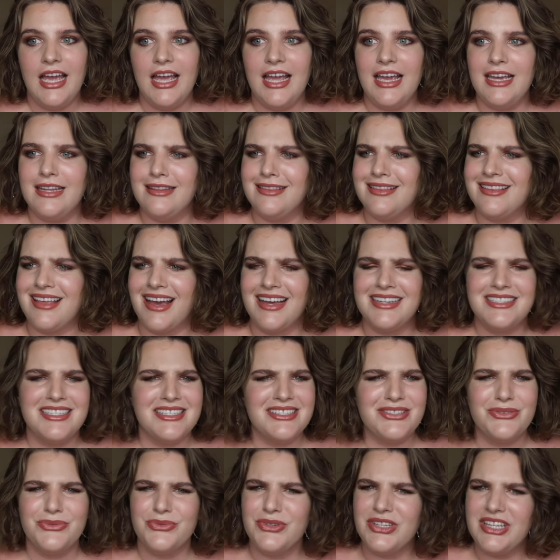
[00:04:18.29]
And that
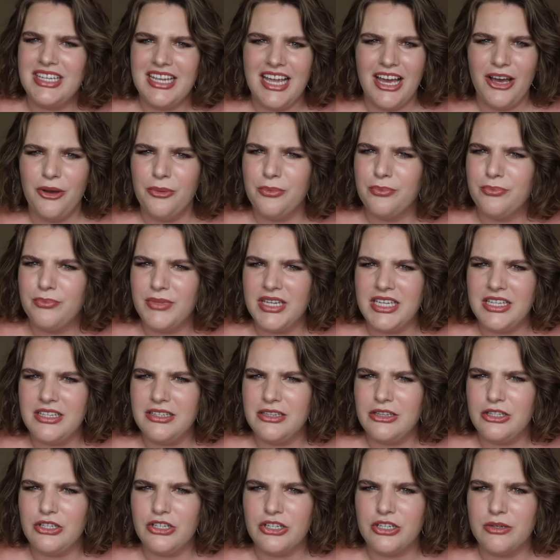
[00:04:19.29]
doesn't really help me
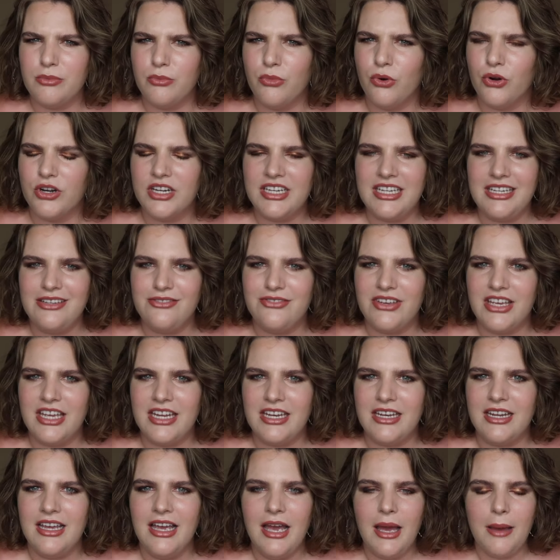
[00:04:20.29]
look more
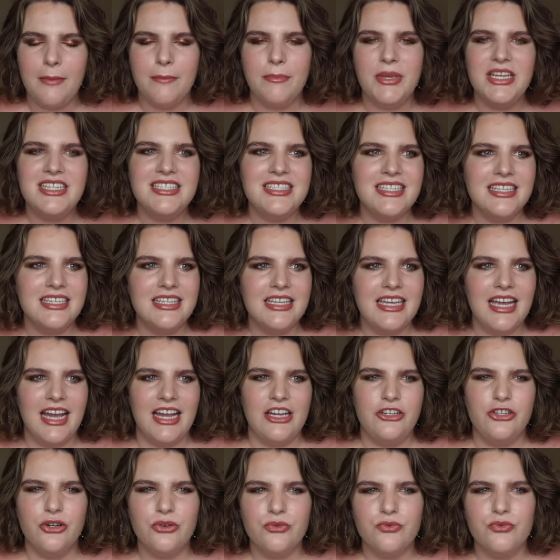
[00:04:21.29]
even. Basically,
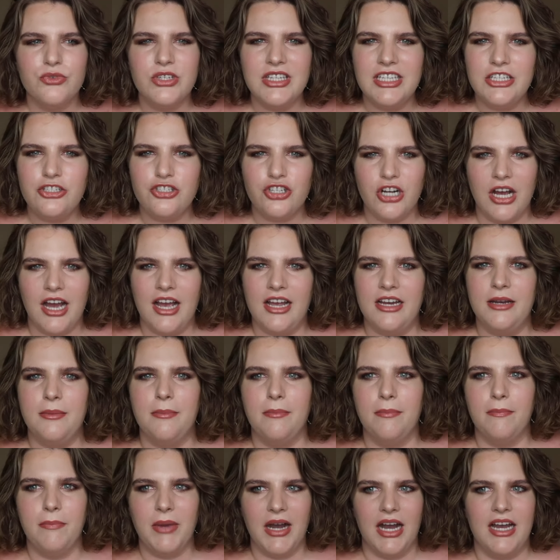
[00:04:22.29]
I don't really try to
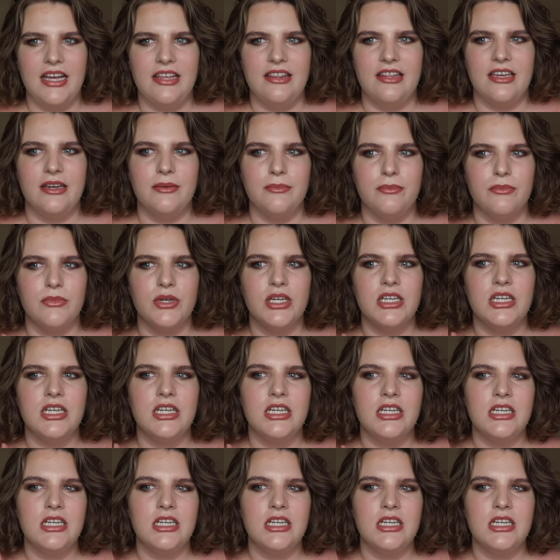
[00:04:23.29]
buy them